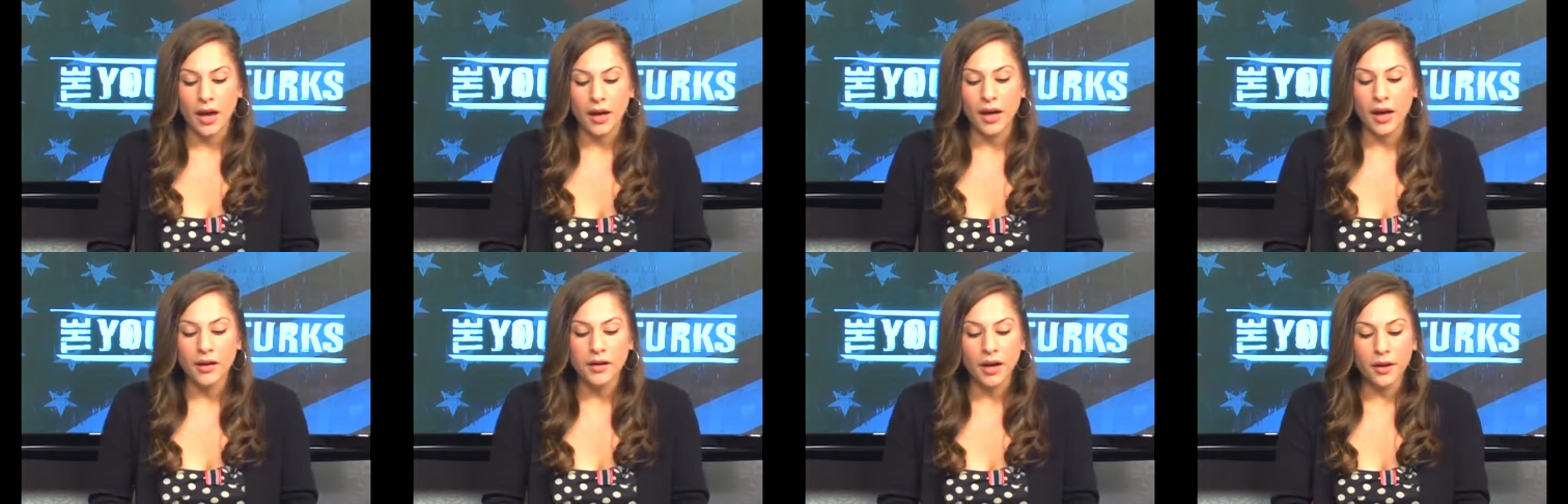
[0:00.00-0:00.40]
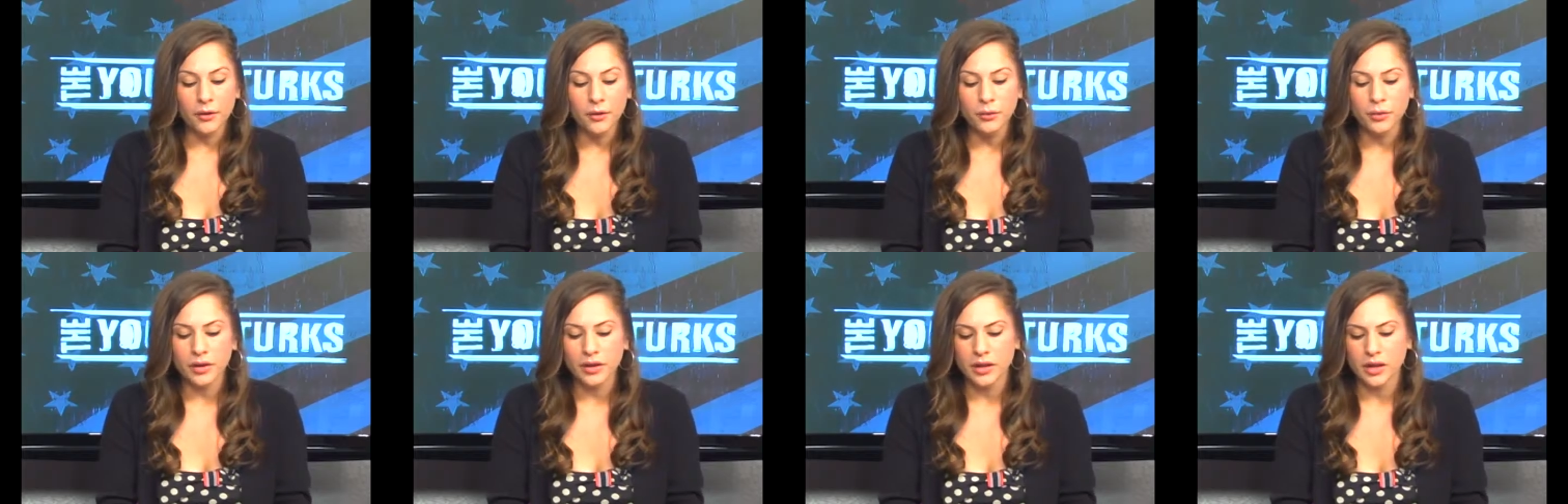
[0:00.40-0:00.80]
Uh,
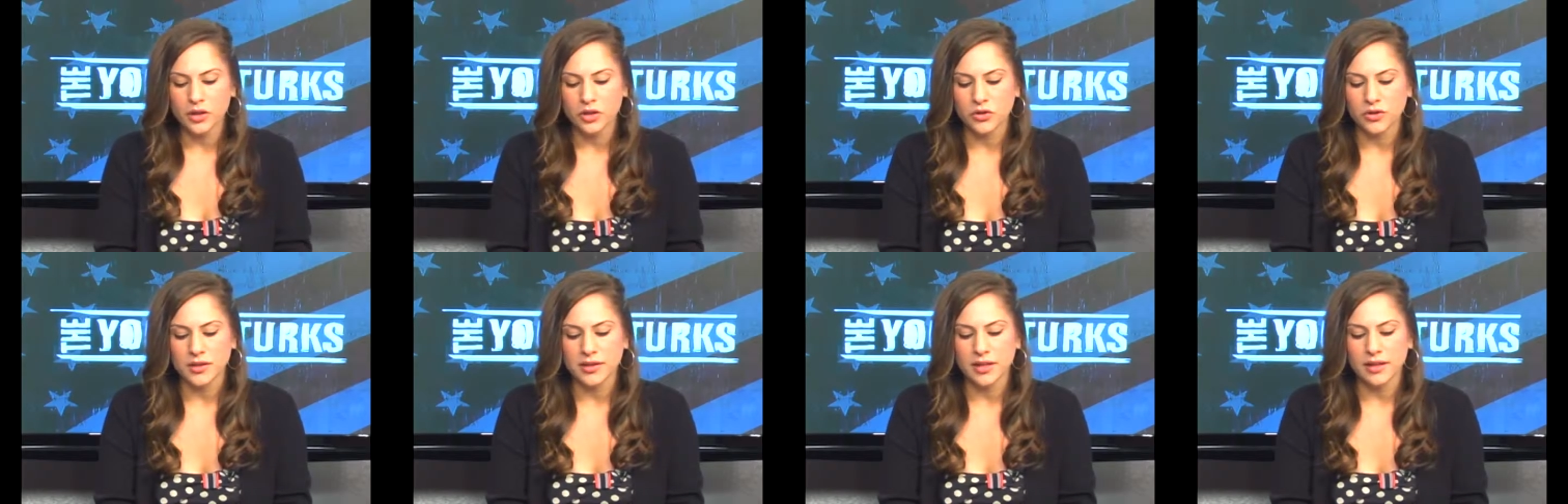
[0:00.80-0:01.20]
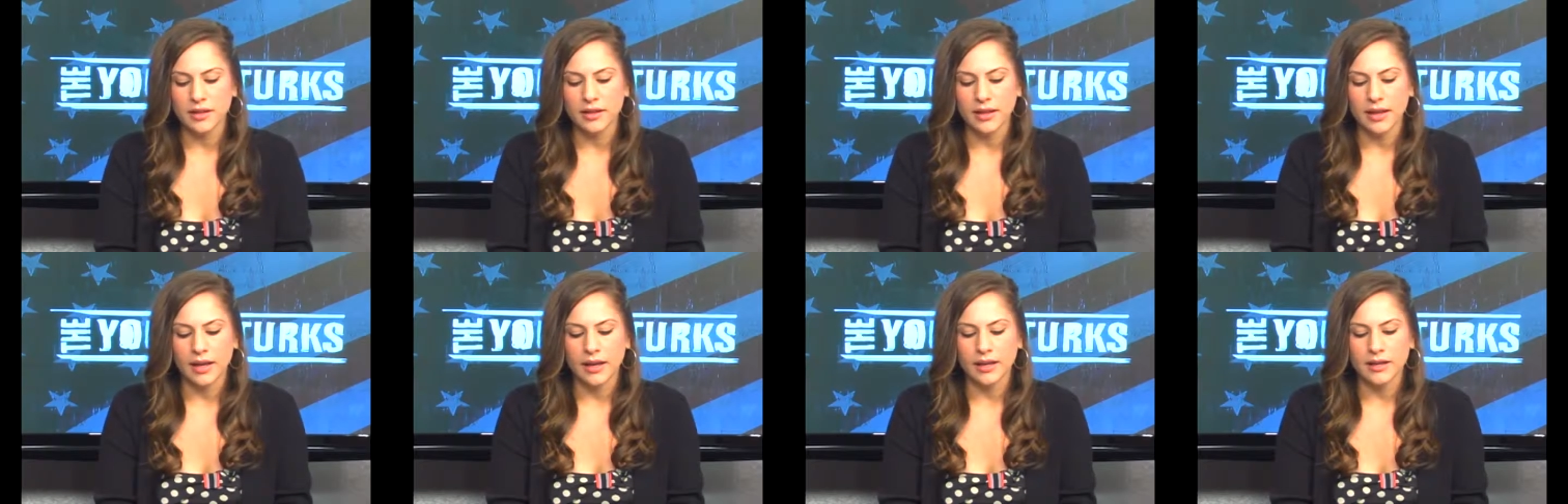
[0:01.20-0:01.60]
another really
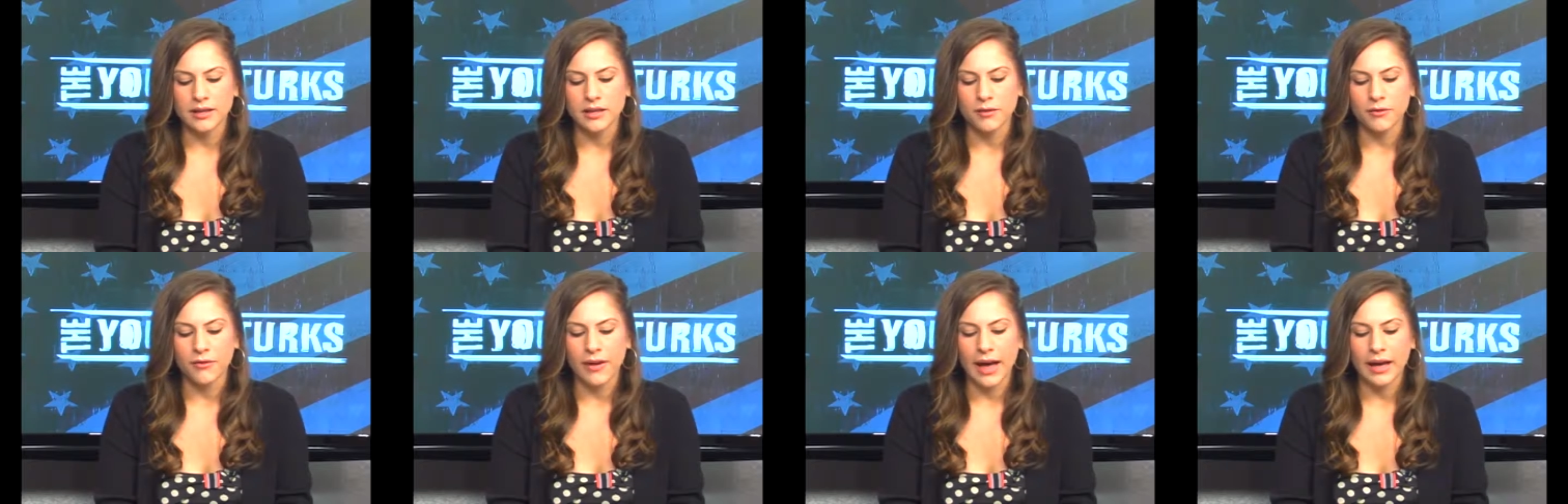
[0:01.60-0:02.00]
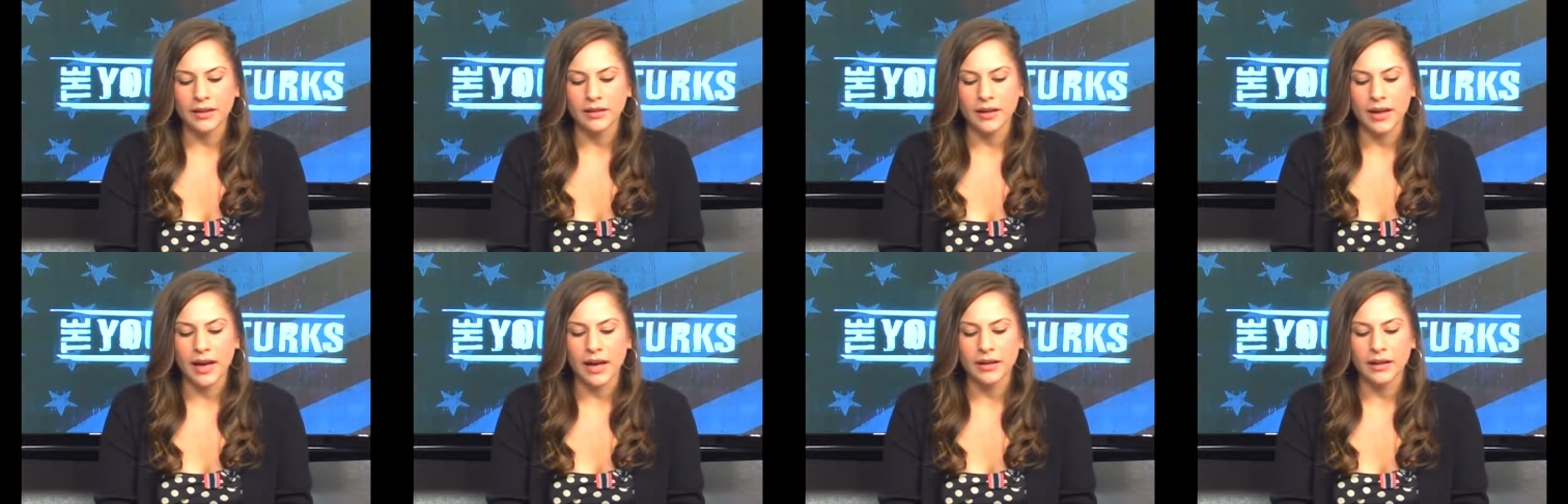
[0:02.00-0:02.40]
interesting thing is the
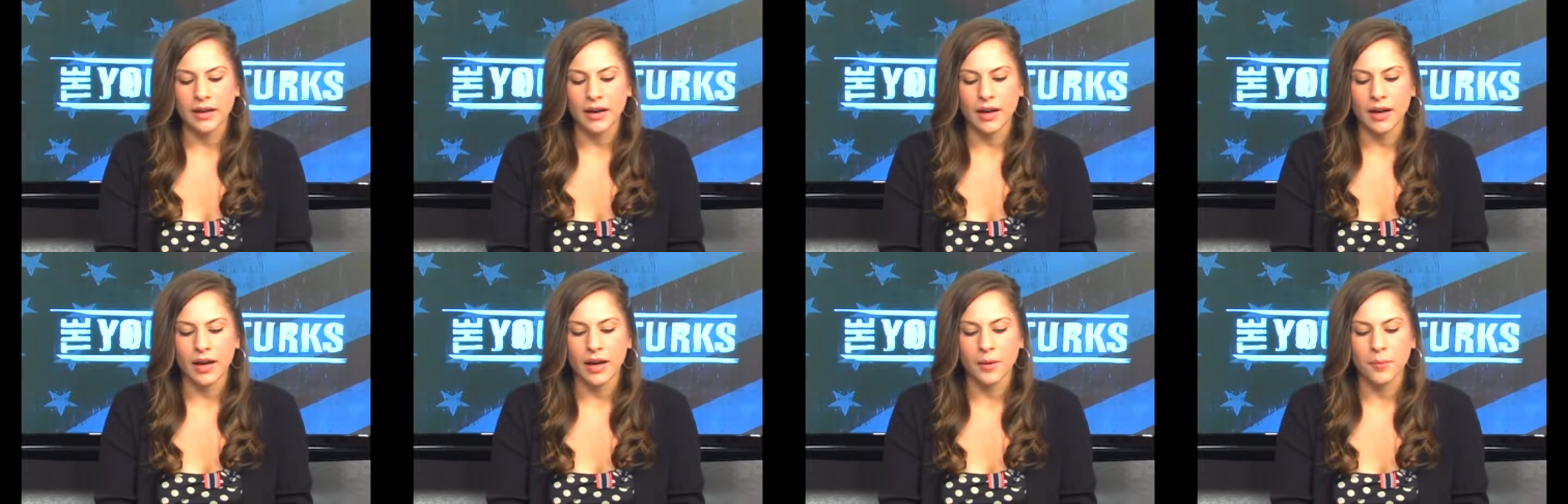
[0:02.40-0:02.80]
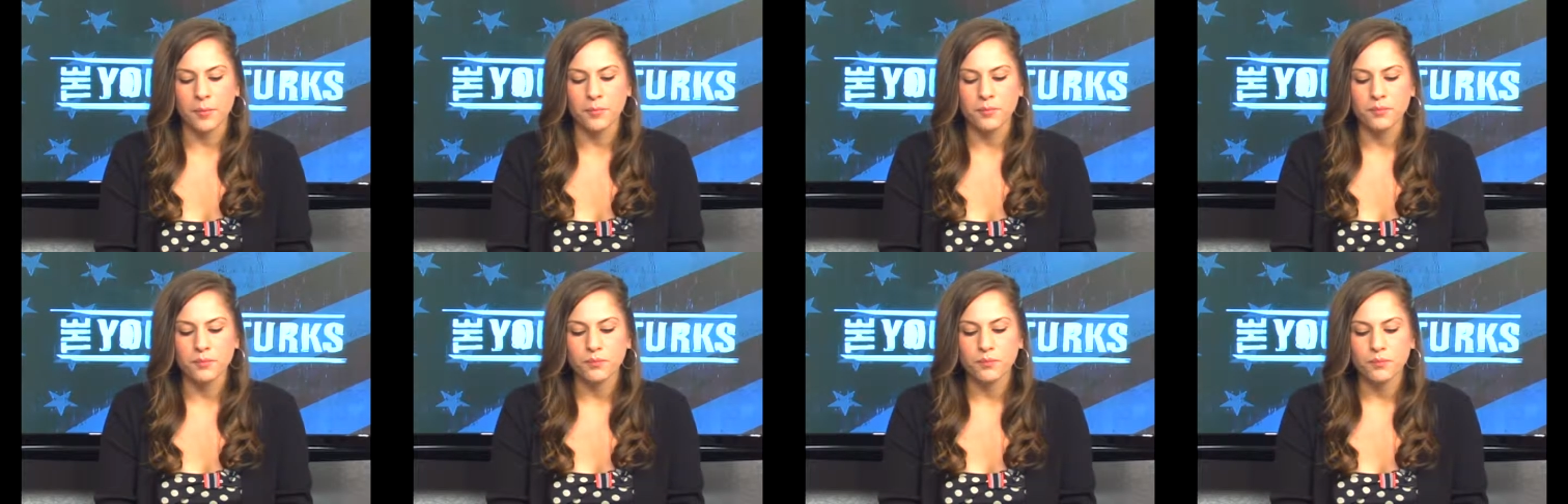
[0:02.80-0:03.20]
fact that um,